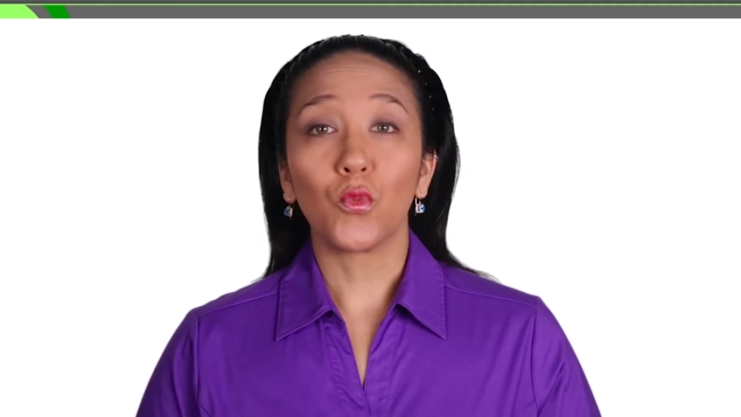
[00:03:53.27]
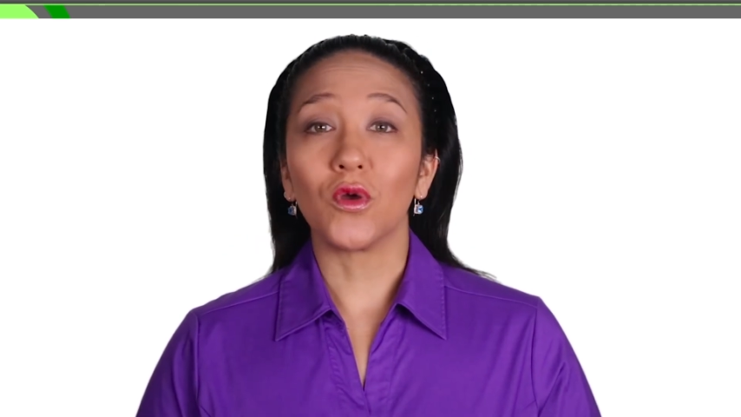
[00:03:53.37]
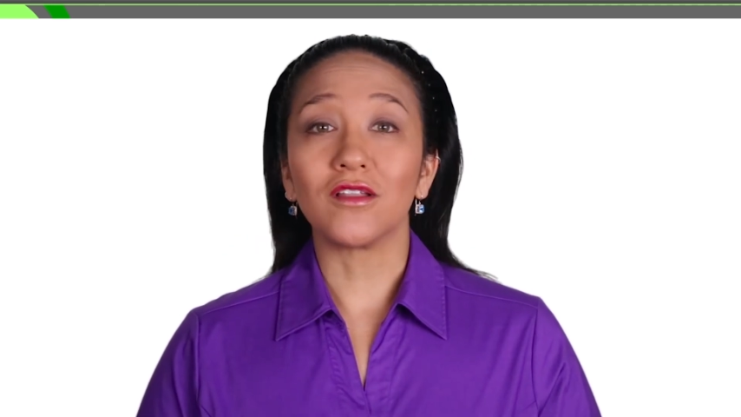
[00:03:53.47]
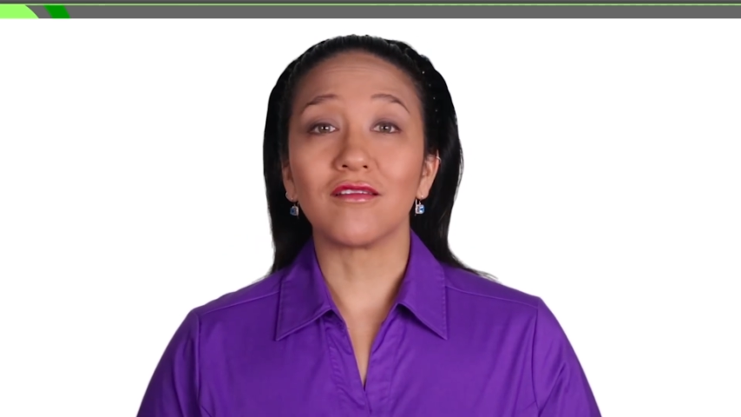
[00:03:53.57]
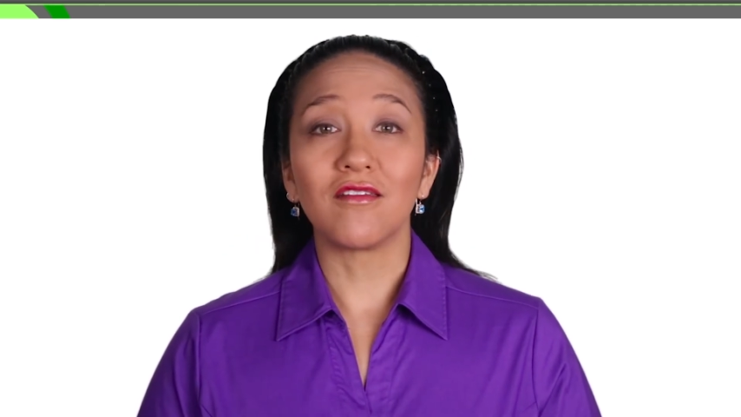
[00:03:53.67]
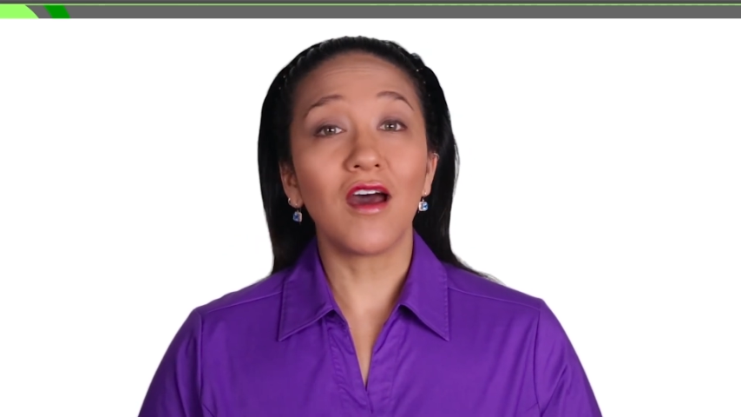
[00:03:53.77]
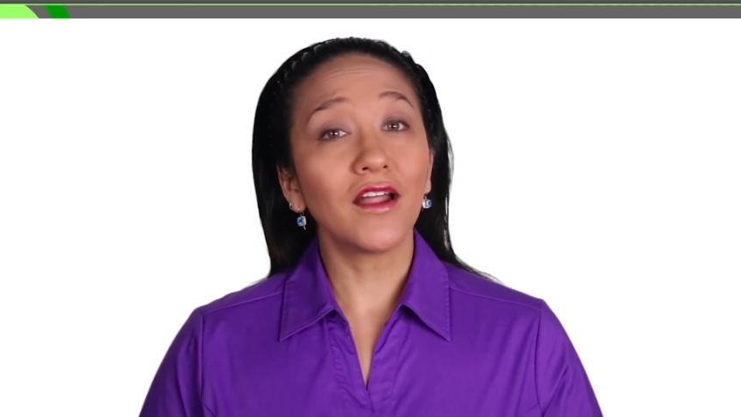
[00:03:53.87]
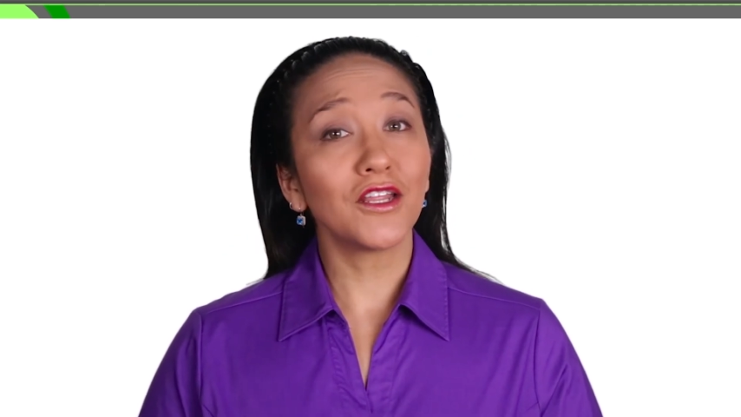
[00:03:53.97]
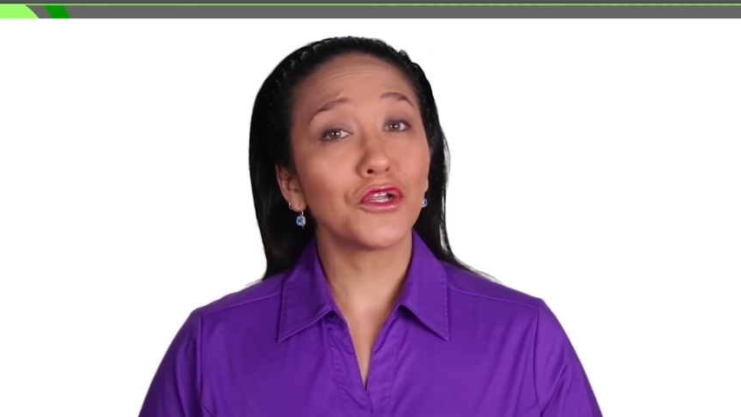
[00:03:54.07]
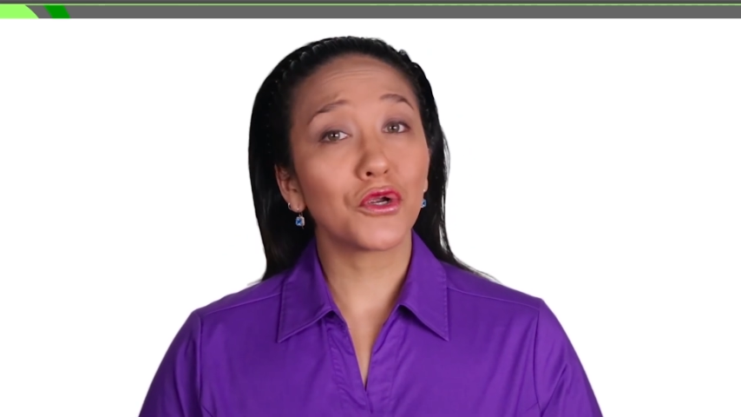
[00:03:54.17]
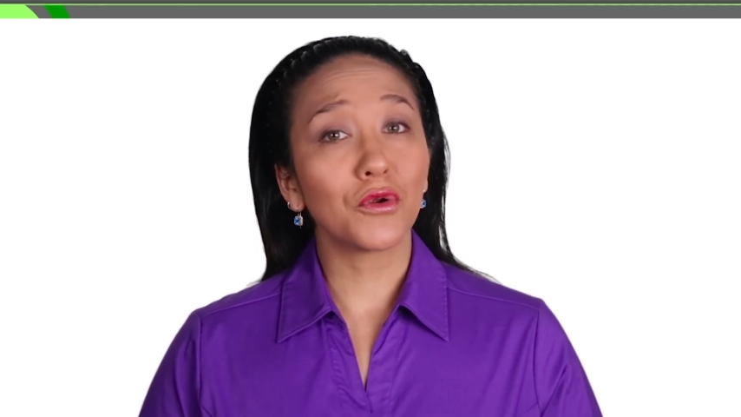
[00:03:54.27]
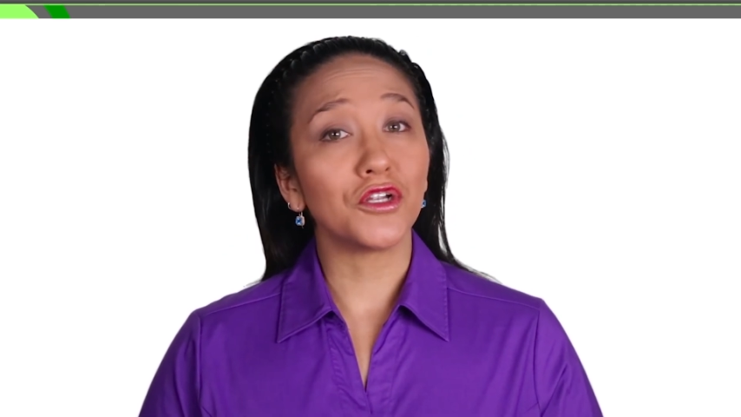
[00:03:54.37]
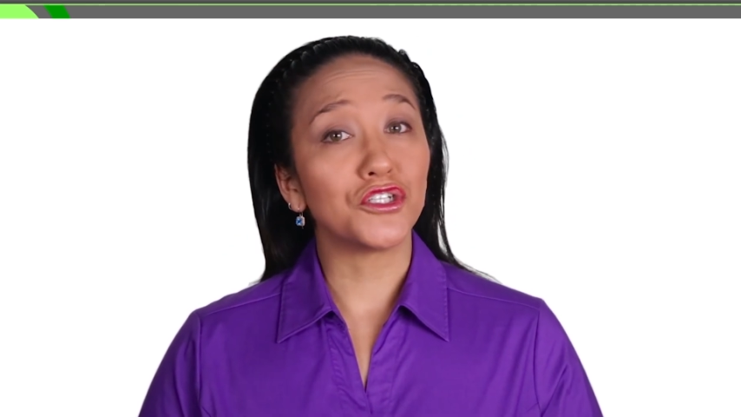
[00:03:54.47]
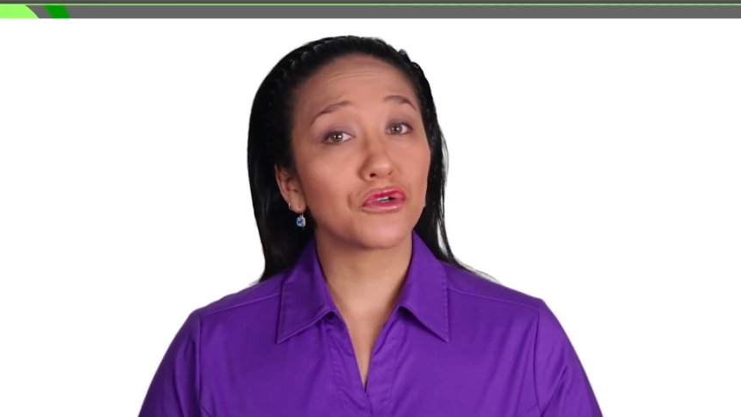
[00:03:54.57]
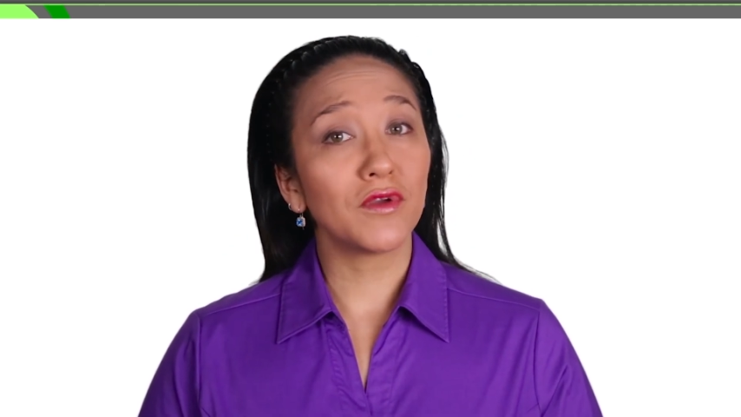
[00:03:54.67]
will not
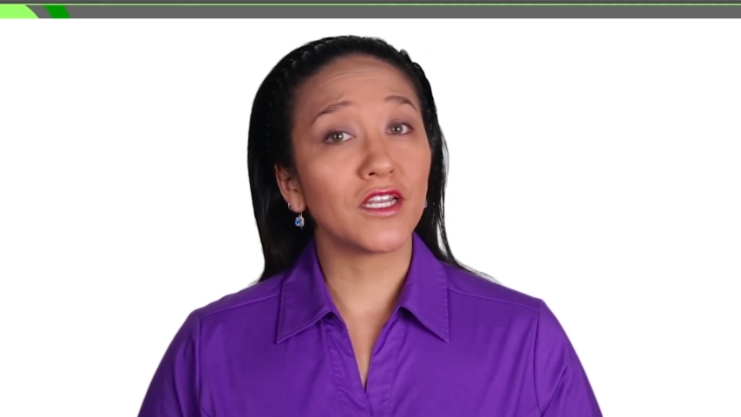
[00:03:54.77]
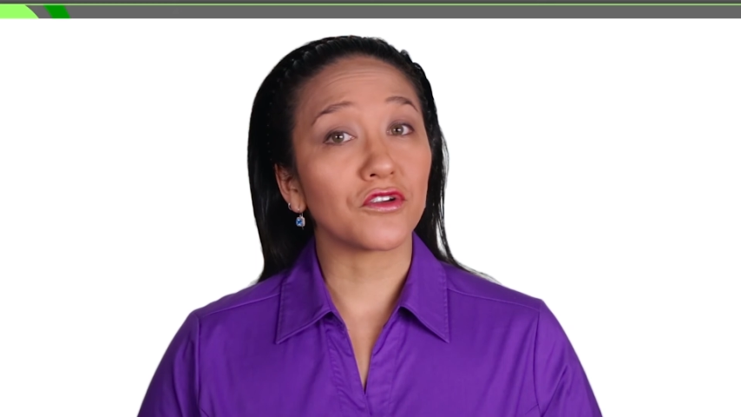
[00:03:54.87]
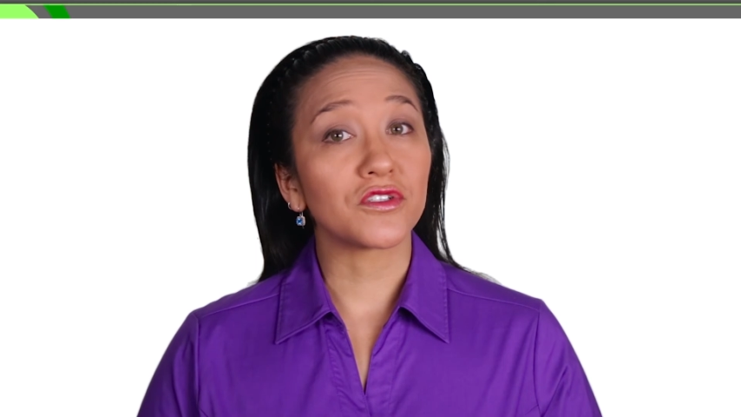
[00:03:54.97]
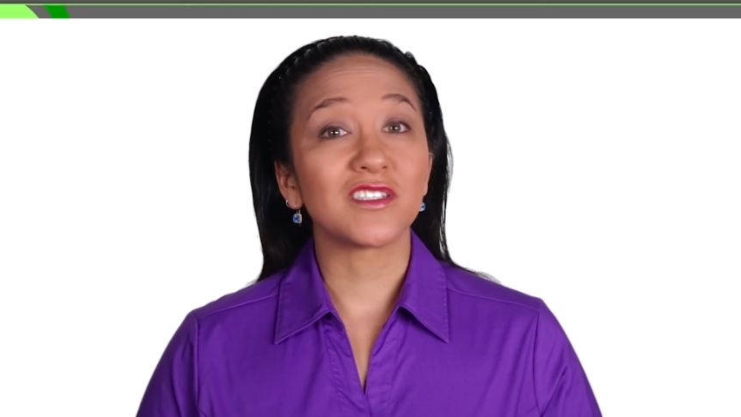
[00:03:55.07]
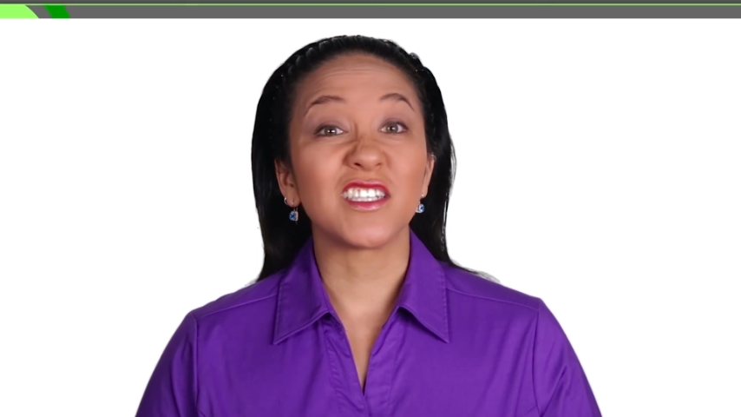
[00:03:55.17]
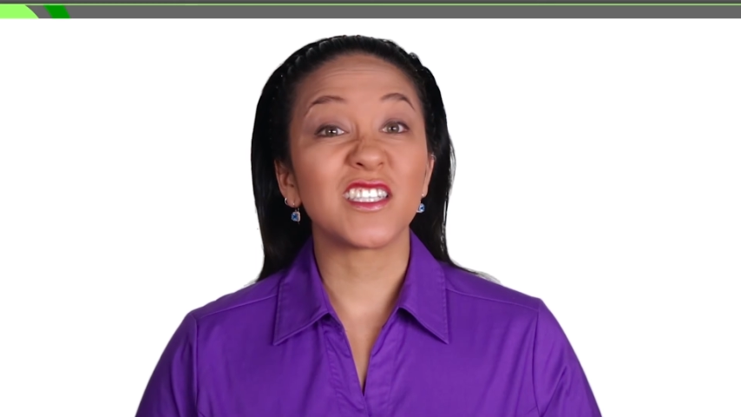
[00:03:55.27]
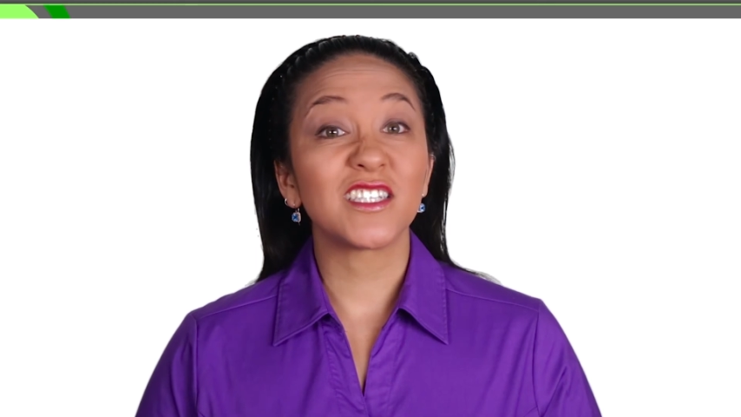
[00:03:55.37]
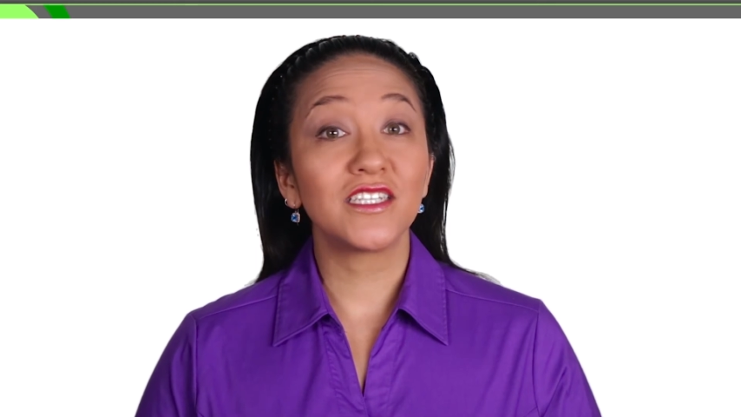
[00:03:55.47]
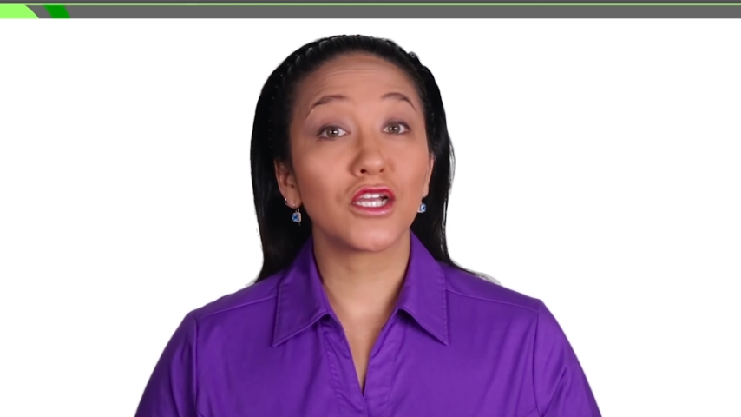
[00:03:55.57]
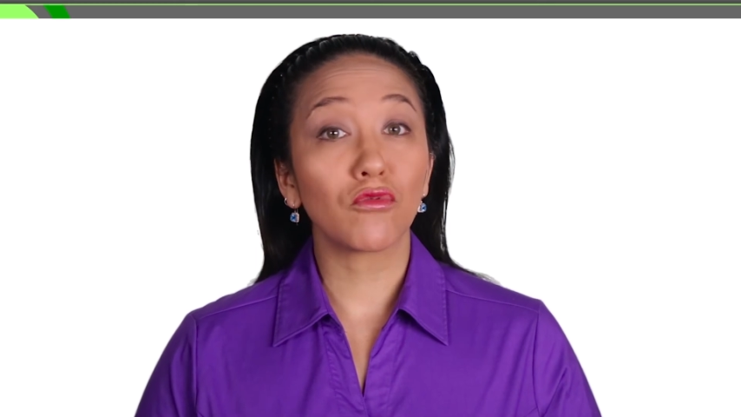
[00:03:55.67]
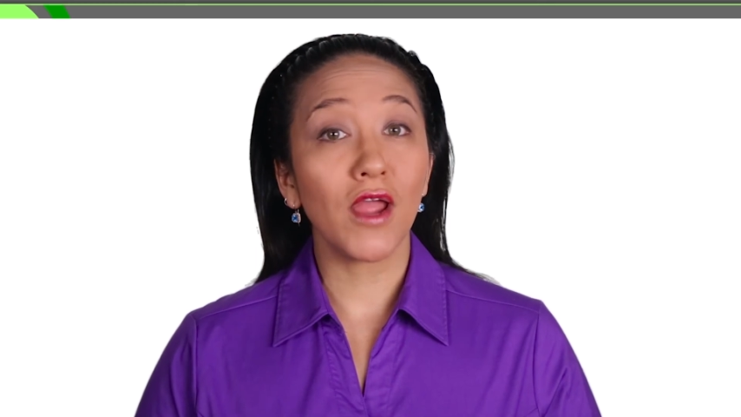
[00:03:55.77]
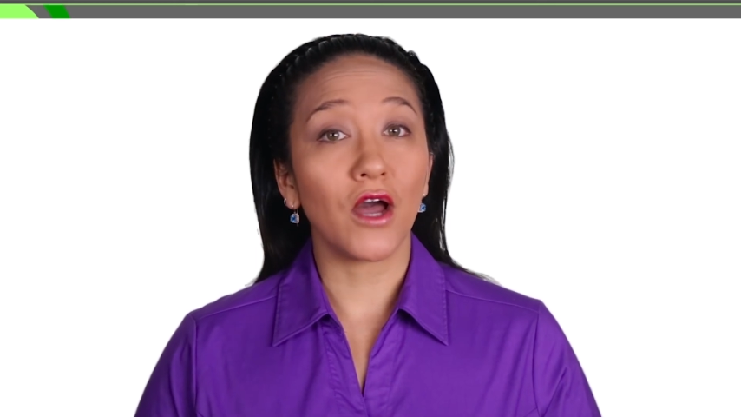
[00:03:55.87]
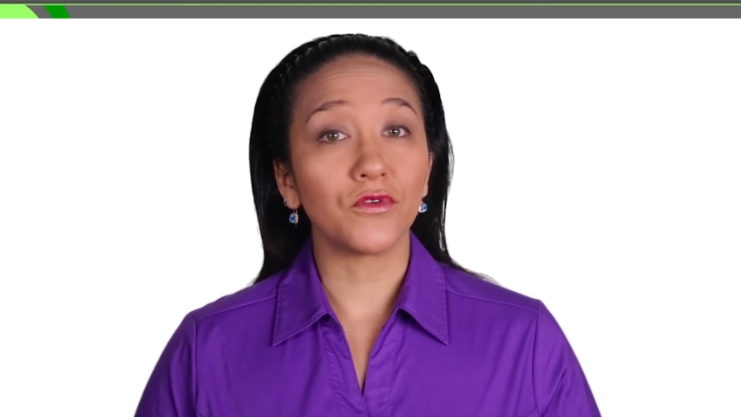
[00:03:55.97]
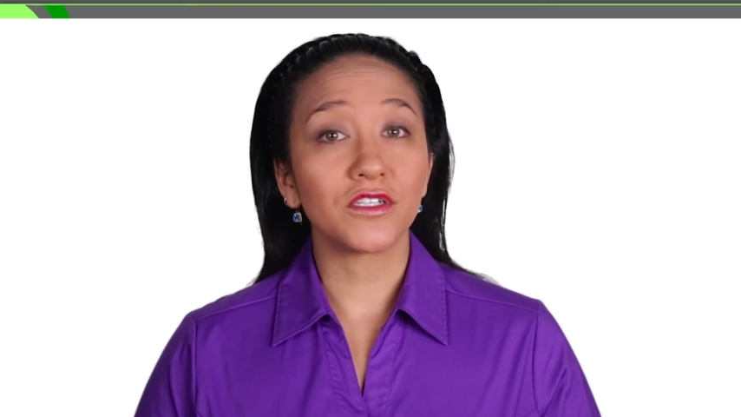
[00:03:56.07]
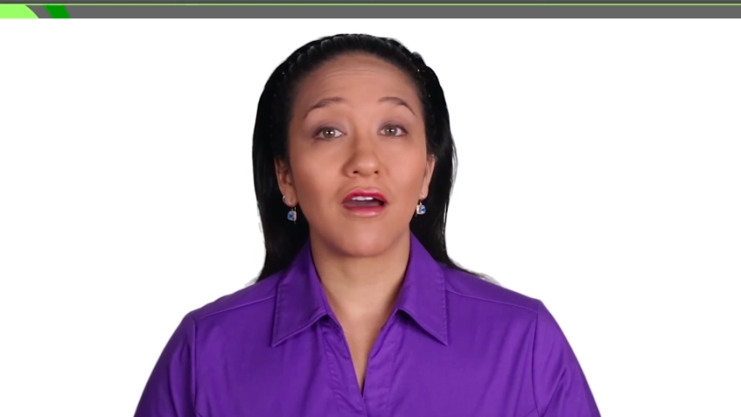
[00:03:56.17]
encourage your readers to stick
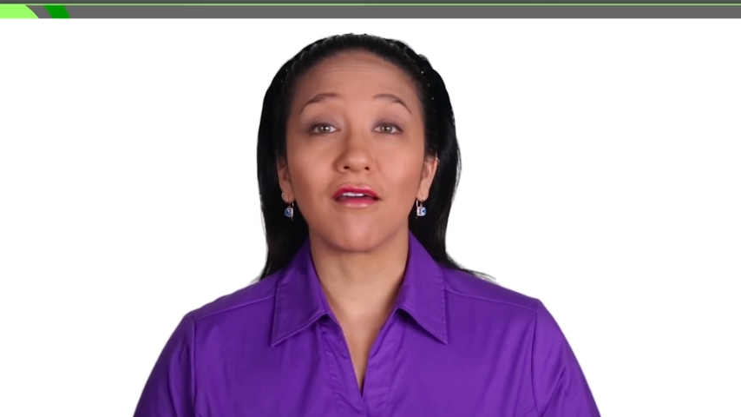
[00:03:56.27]
around